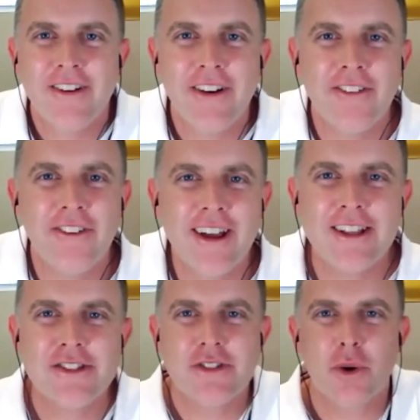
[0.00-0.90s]
All
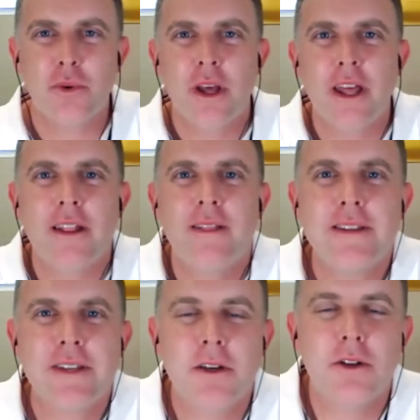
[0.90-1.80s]
right, so
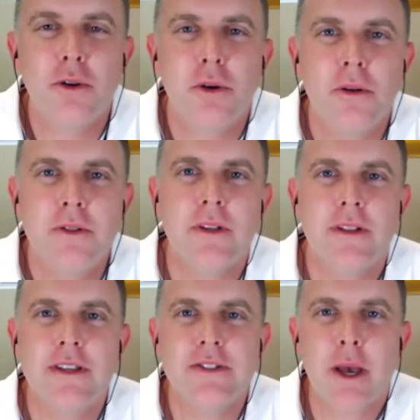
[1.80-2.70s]
this concludes
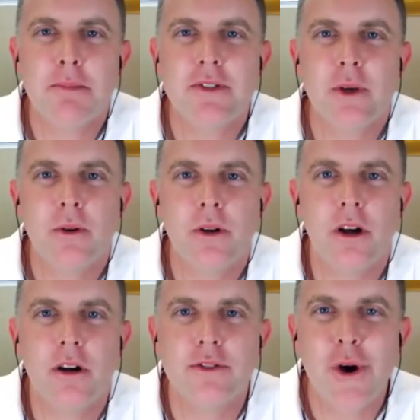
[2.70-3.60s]
this episode
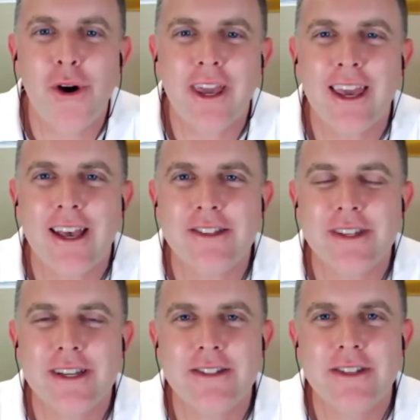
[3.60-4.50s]
of Talking
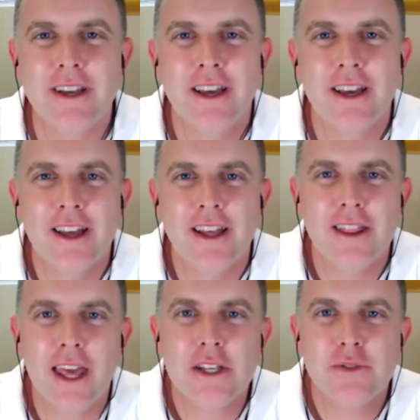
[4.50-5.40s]
Assets.
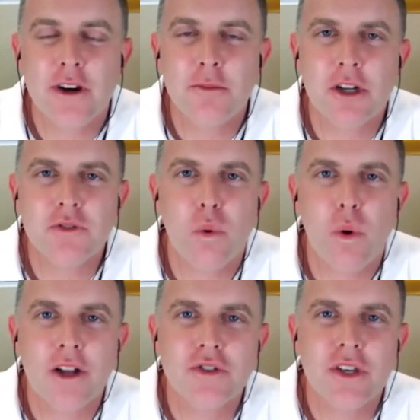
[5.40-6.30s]
Thanks very much for
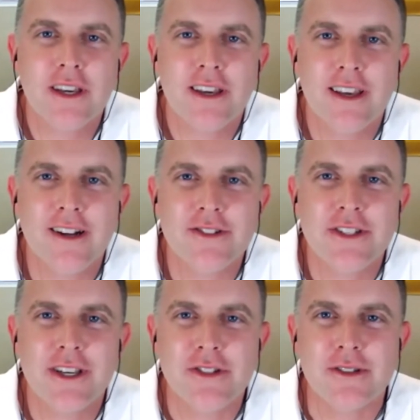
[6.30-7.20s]
watching, and I'll
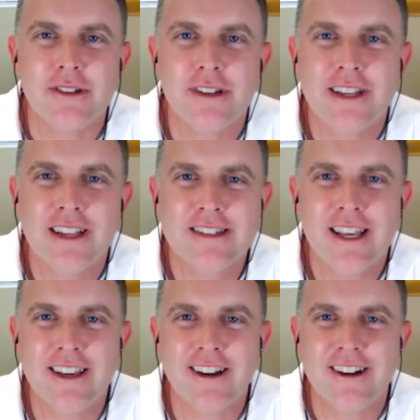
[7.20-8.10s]
see you soon.
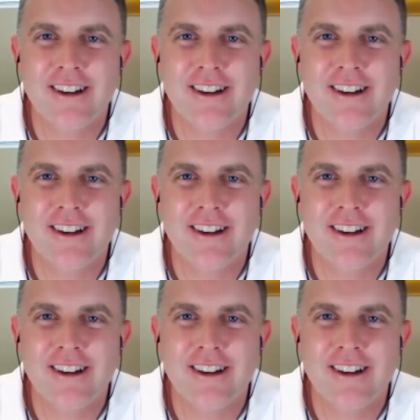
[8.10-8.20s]
Take care.